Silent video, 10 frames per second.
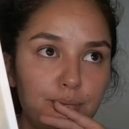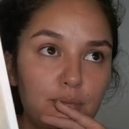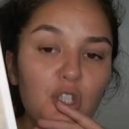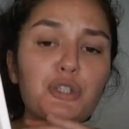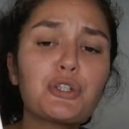
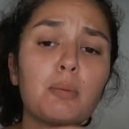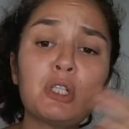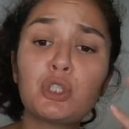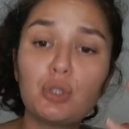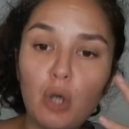so
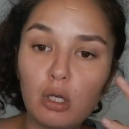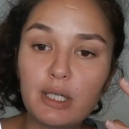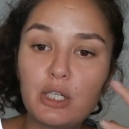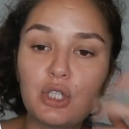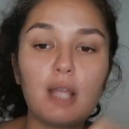much
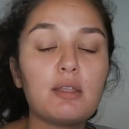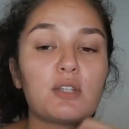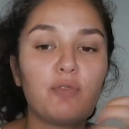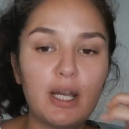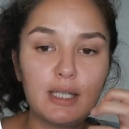knowledge in this
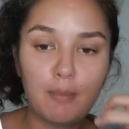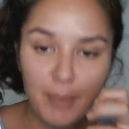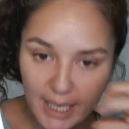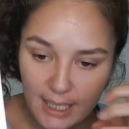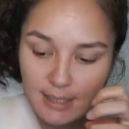finding
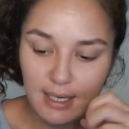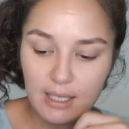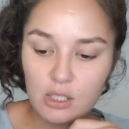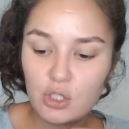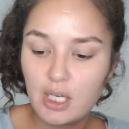peace
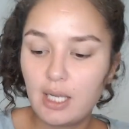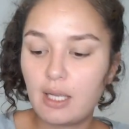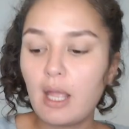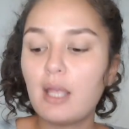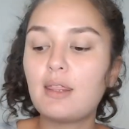
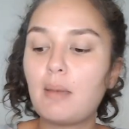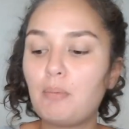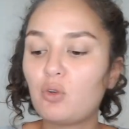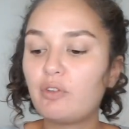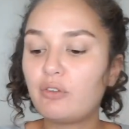energy, that
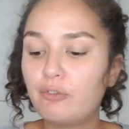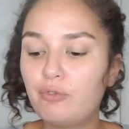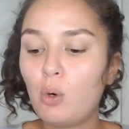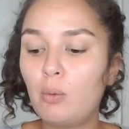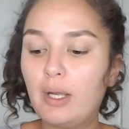moving
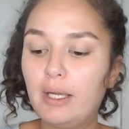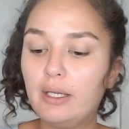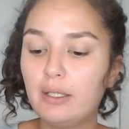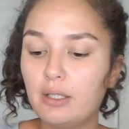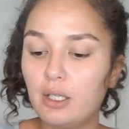forward